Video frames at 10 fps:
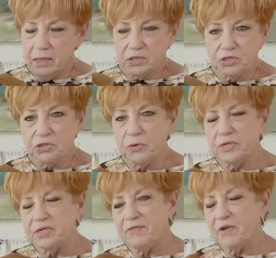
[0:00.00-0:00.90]
Yes, you do.
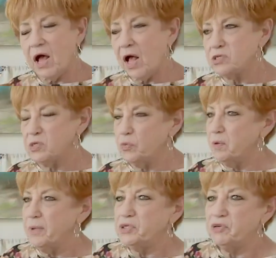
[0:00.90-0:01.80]
And Devin, I also
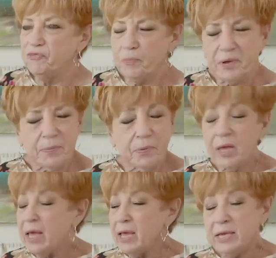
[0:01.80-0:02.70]
want to mention for
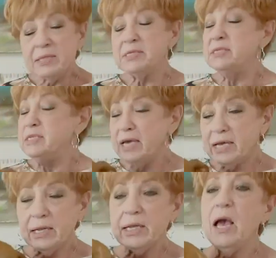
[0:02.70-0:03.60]
people it is
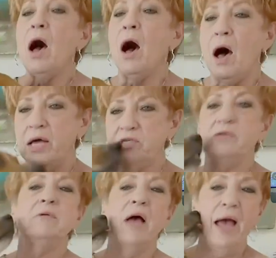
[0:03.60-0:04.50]
deadly
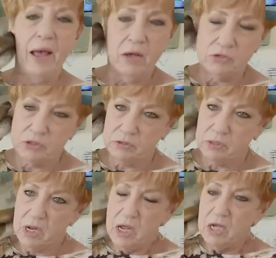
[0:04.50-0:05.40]
hot out.
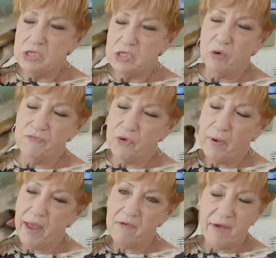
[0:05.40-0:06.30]
So if
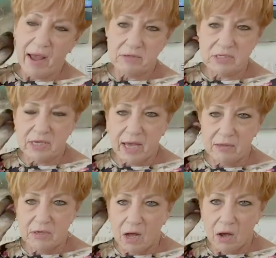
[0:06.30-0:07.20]
you have
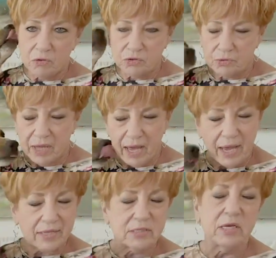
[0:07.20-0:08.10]
outside dogs or
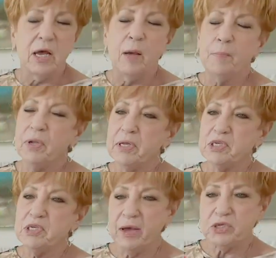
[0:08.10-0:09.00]
cats,
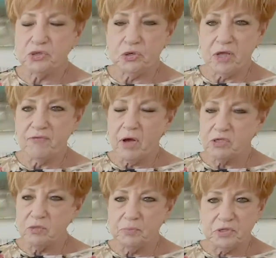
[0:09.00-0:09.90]
please make sure they've
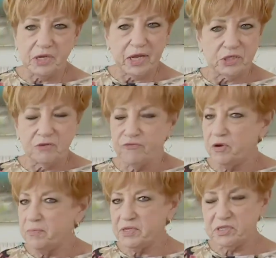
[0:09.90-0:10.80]
got some protection
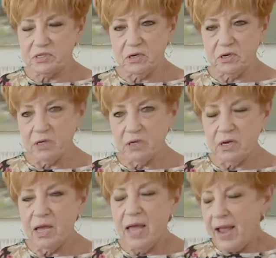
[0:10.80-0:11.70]
from the
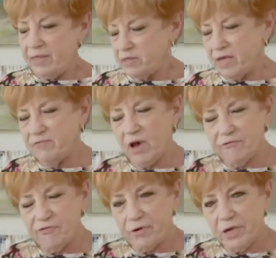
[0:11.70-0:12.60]
sun and that they've
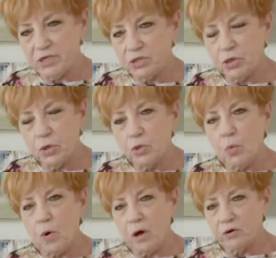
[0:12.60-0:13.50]
got fresh,
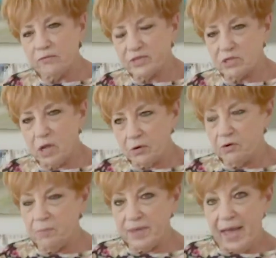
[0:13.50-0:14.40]
cool water that's not
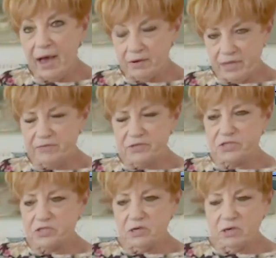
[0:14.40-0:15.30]
going to be out in the
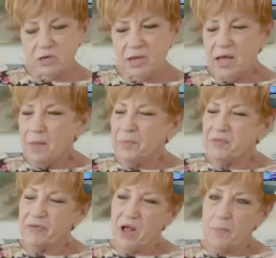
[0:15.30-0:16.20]
sun.
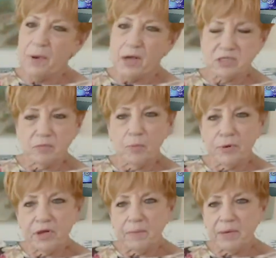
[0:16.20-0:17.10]
But if at all possible,
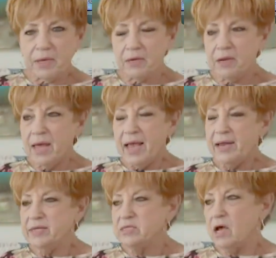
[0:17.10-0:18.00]
bring them in. And
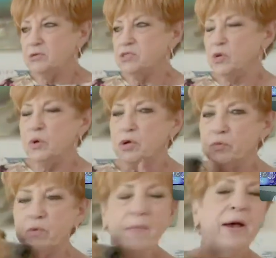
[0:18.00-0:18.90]
it's also a
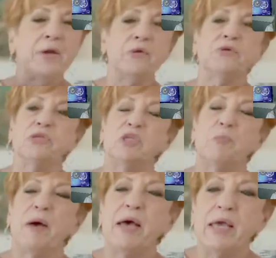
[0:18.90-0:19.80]
good reminder to
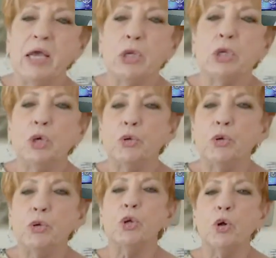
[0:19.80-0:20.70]
spay and
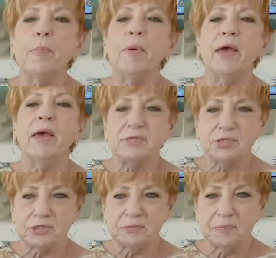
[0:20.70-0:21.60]
neuter your
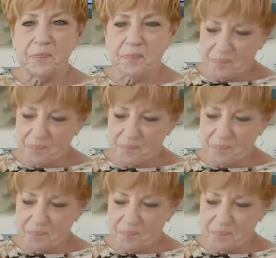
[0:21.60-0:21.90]
pets.